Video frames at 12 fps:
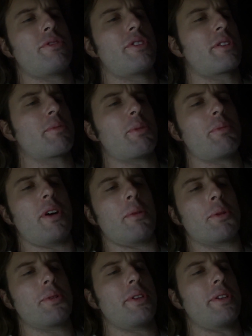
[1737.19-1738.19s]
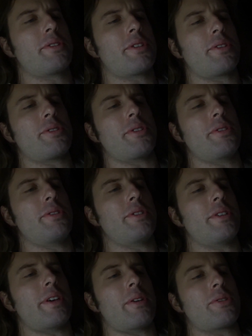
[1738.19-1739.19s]
thingamabobber that tells you
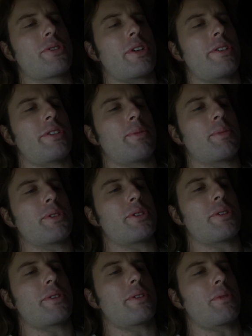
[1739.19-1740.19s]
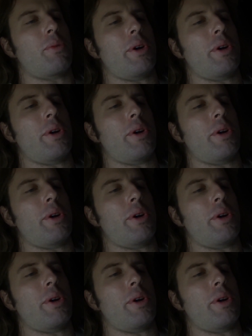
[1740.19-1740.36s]
the outside temperature and